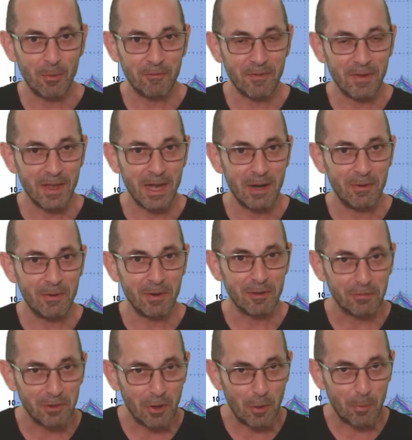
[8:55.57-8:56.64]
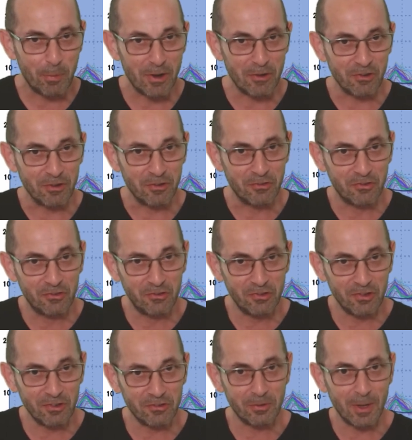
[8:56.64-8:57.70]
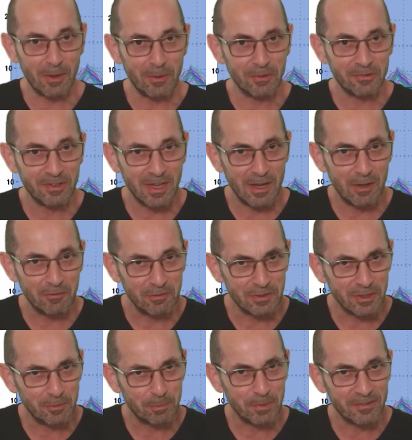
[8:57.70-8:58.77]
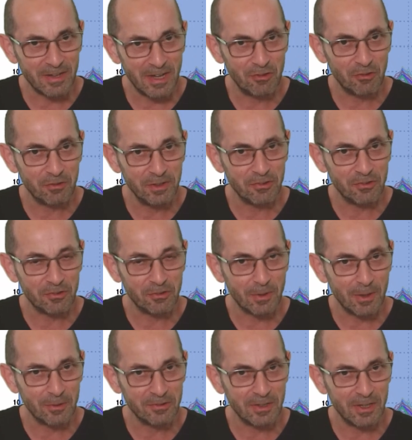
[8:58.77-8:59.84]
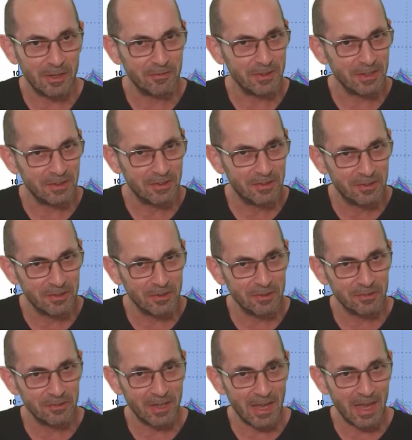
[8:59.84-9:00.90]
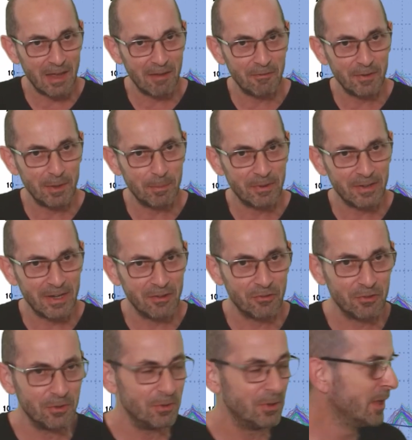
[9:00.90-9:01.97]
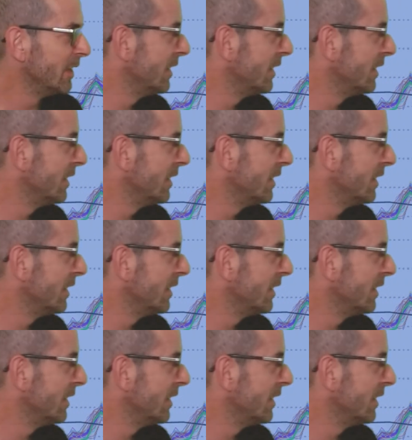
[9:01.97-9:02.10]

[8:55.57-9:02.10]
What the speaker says: with that area of low pressure just to our south, at least potentially just to our south, it does have the potential,